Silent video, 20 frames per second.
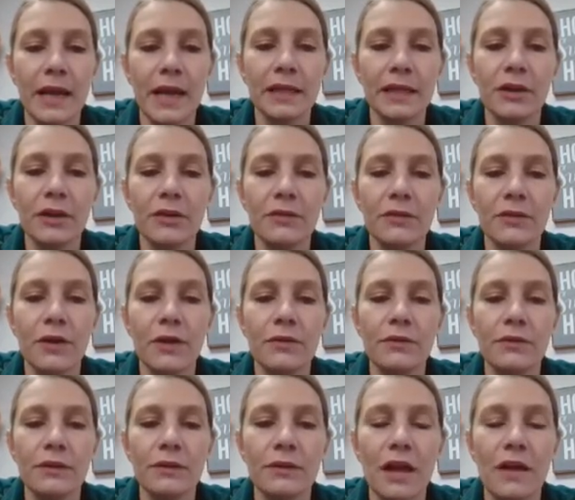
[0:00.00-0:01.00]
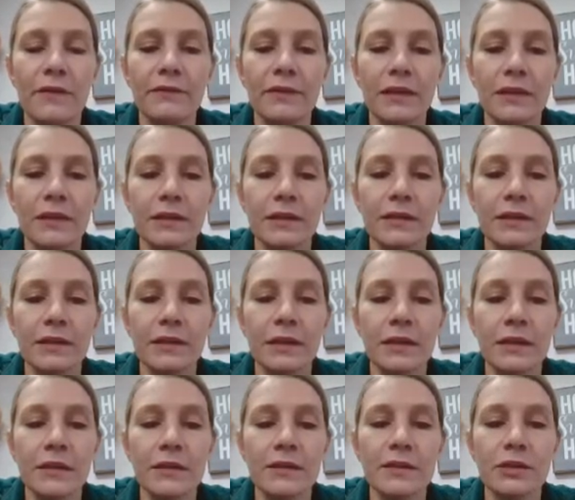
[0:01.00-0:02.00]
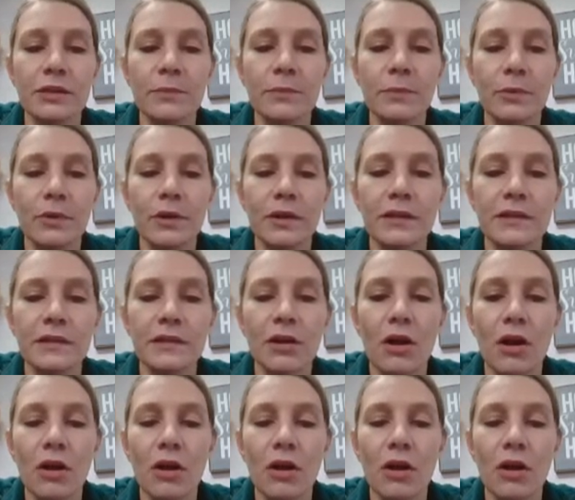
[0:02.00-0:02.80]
and although the loving Sir Bors and